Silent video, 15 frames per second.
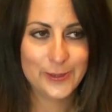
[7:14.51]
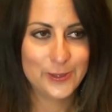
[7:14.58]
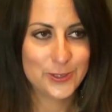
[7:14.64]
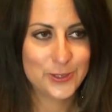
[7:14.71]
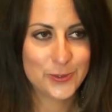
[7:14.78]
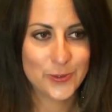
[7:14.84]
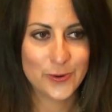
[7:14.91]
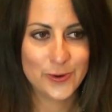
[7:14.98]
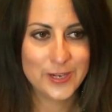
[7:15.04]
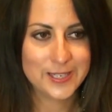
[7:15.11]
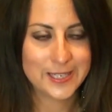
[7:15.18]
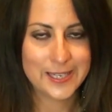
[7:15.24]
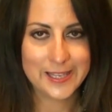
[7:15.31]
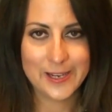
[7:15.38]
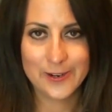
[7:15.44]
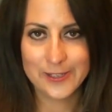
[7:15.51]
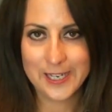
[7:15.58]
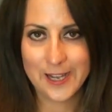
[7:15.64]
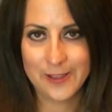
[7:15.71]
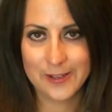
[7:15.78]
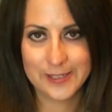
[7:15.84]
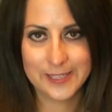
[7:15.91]
The stories that they're
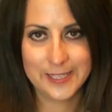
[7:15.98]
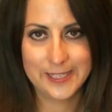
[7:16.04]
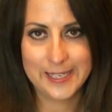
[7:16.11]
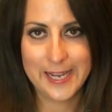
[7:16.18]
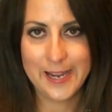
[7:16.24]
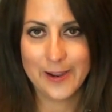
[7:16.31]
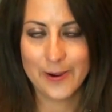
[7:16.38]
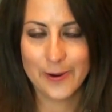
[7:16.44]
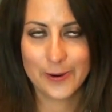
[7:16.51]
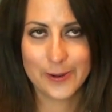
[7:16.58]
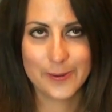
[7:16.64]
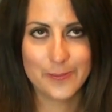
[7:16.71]
telling today are